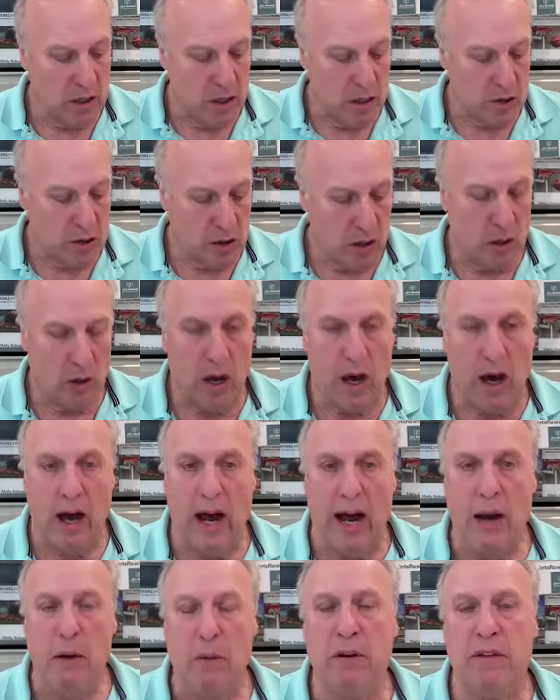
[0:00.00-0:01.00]
So
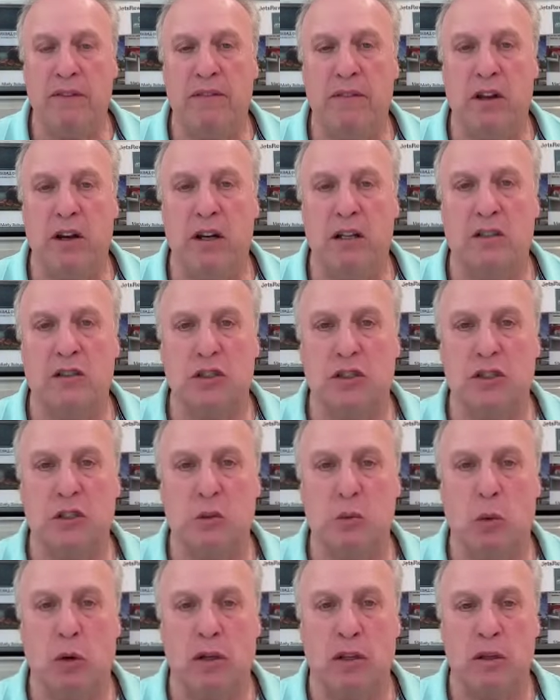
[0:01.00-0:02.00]
I would have done
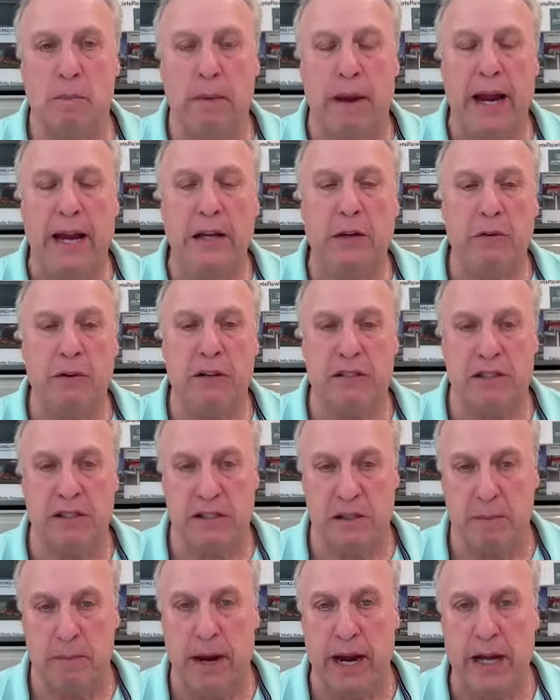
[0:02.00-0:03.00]
just what the Patriots did.
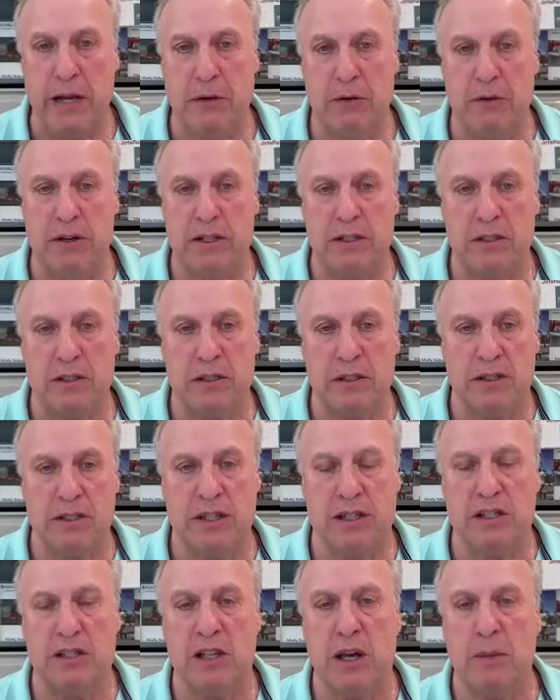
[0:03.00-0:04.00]
The Patriots
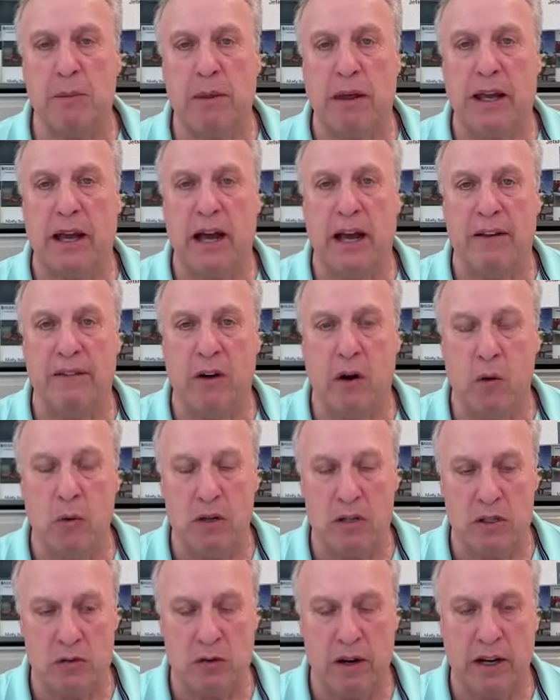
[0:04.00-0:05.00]
did something I've
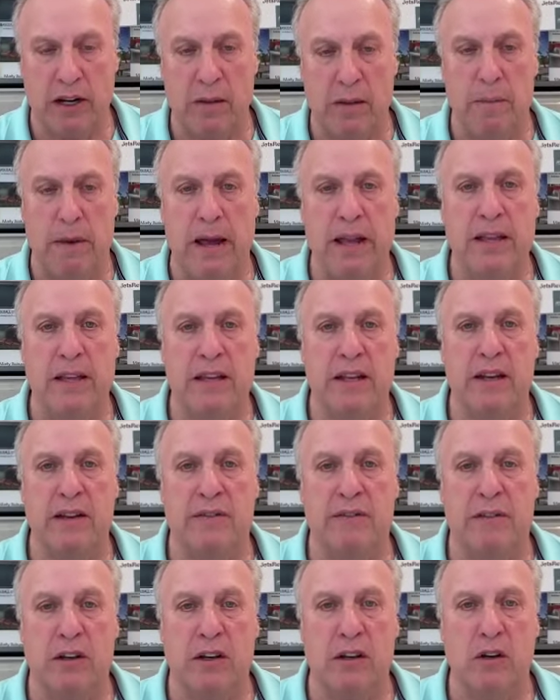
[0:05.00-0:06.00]
always recommended.
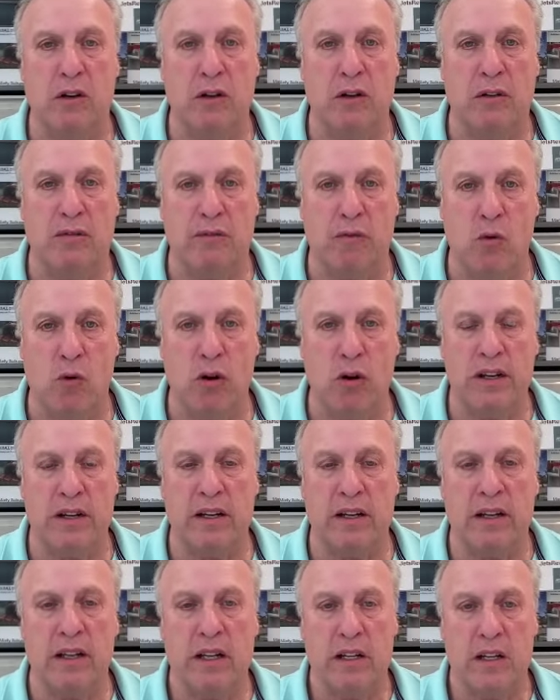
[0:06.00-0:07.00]
If you could afford
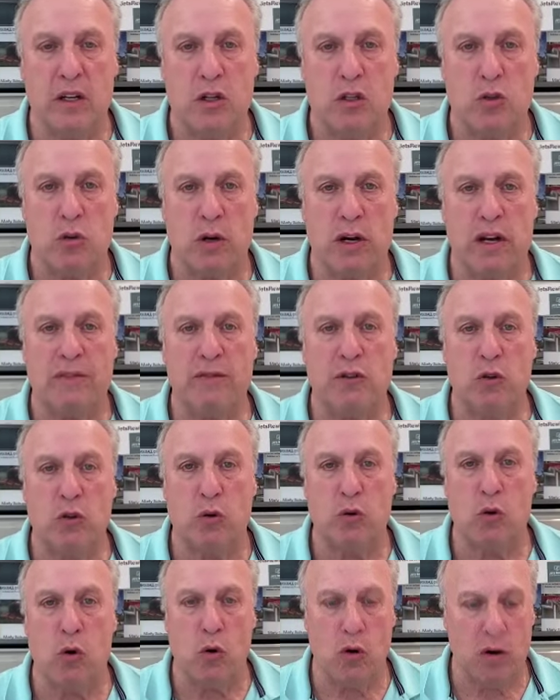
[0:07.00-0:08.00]
it, draft
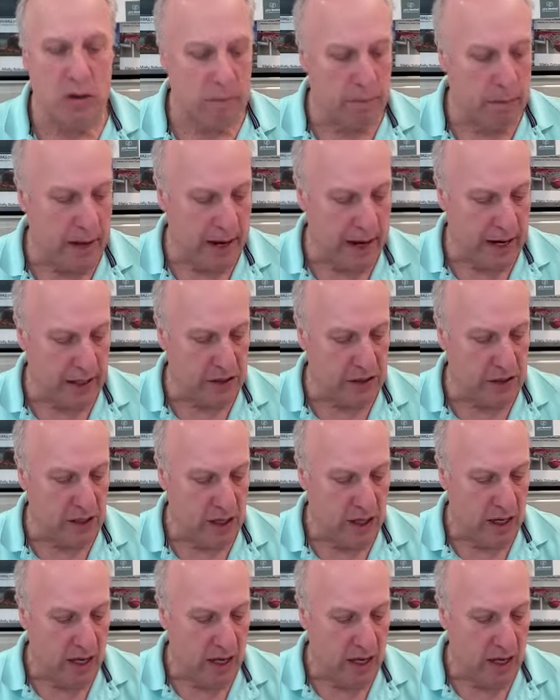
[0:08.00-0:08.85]
2 quarterbacks.